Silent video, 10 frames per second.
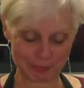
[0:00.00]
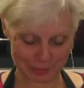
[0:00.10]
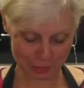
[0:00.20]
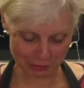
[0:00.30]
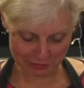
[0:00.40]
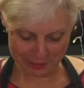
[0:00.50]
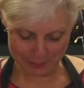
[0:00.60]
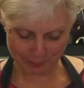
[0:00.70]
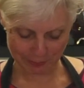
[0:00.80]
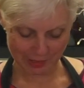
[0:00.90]
Sorry.
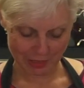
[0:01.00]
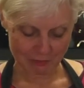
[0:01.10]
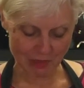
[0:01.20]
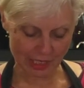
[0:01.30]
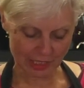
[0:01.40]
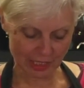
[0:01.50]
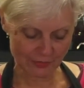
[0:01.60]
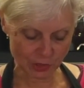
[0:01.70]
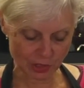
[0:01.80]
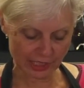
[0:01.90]
Right,
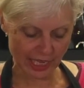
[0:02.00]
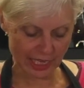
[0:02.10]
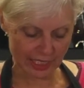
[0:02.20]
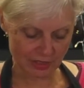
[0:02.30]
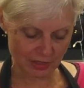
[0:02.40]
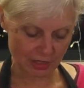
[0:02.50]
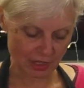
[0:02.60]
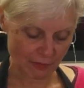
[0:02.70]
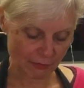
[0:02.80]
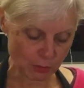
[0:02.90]
if you forget,
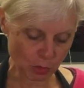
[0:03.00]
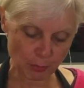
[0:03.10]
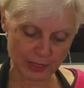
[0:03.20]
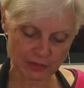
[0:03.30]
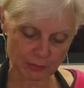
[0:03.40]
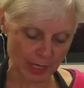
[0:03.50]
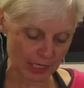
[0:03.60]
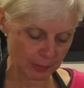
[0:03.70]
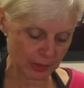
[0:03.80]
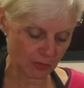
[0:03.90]
from your piece of
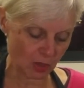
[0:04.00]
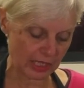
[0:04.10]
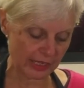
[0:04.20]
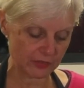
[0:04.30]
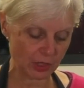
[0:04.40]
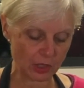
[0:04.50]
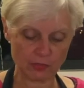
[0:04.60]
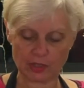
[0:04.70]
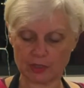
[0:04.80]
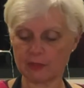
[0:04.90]
paper you've got left
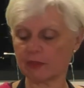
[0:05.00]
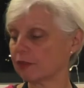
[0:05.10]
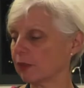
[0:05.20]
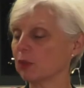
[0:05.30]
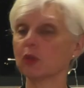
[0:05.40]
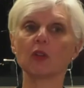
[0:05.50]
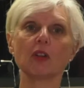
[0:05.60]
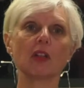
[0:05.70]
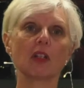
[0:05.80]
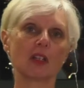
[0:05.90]
over from your
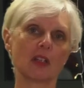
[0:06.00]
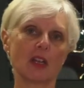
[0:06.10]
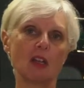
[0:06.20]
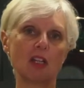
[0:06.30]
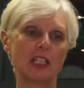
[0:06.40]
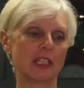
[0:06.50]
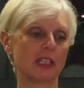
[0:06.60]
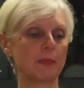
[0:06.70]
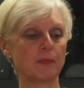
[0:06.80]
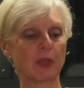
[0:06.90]

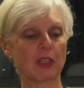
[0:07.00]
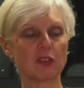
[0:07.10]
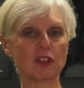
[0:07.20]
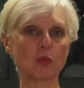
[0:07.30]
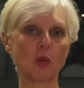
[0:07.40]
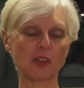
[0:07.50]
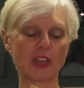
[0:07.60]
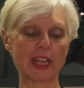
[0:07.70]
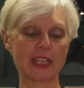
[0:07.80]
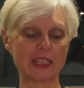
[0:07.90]
earlier, you just want
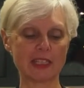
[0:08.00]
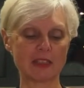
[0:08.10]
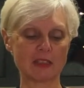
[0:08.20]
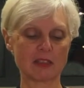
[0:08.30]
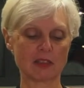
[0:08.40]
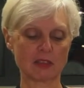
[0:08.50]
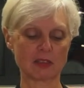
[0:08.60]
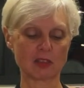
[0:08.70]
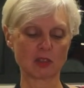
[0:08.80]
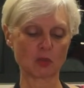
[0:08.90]
a
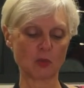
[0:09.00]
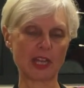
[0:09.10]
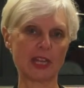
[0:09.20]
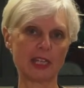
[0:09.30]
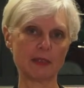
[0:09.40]
square,